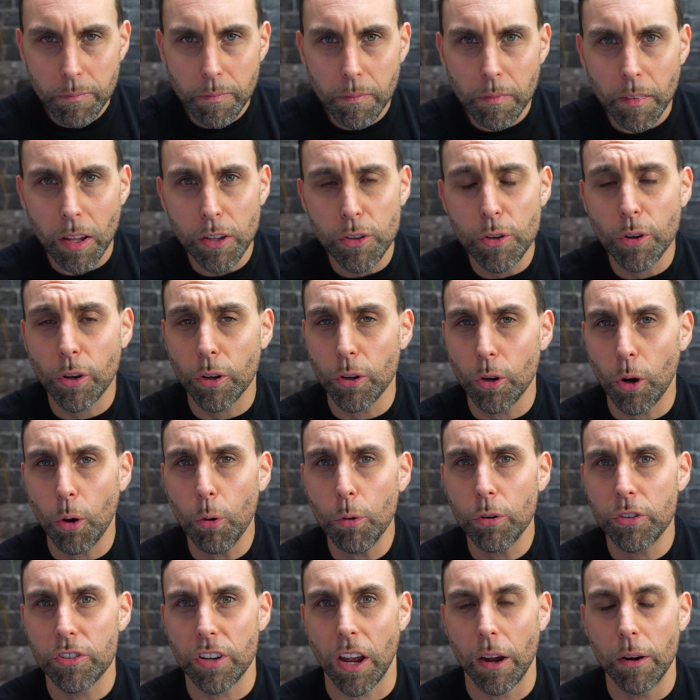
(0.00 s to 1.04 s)
You can
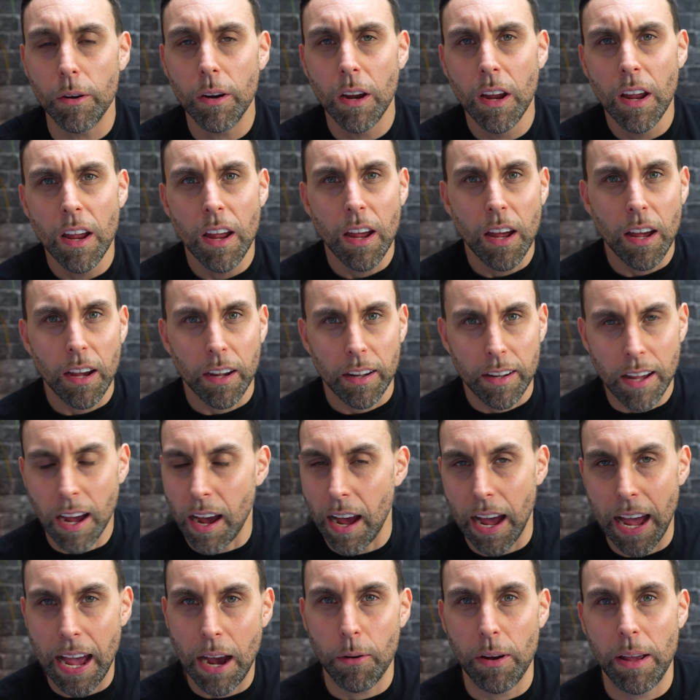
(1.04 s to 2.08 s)
also
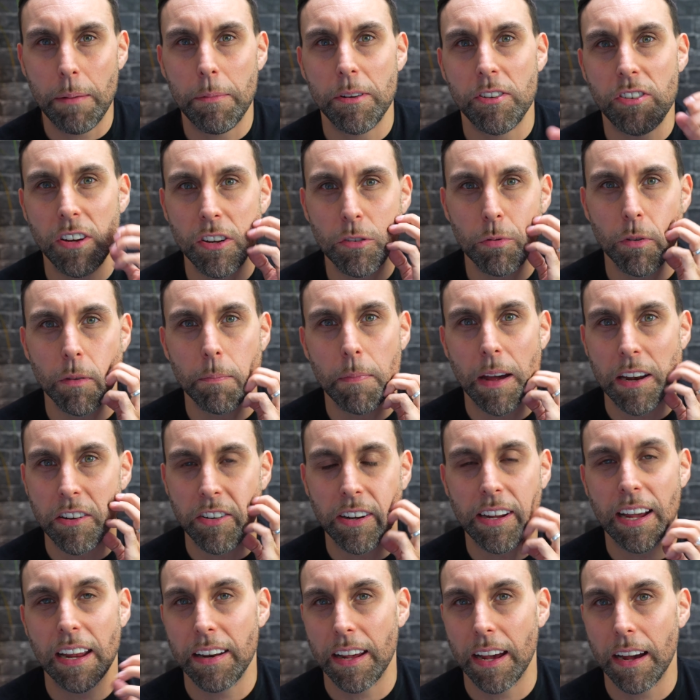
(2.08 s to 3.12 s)
cut out images with
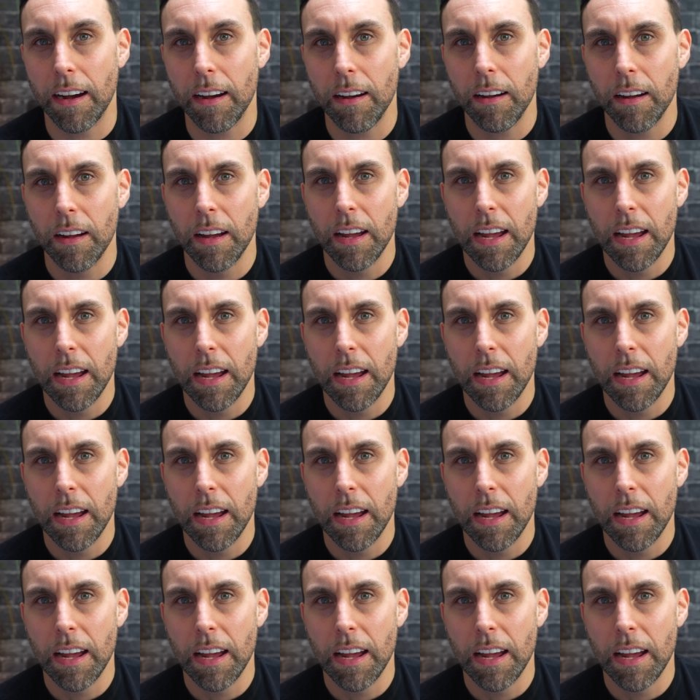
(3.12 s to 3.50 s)
Magic Editor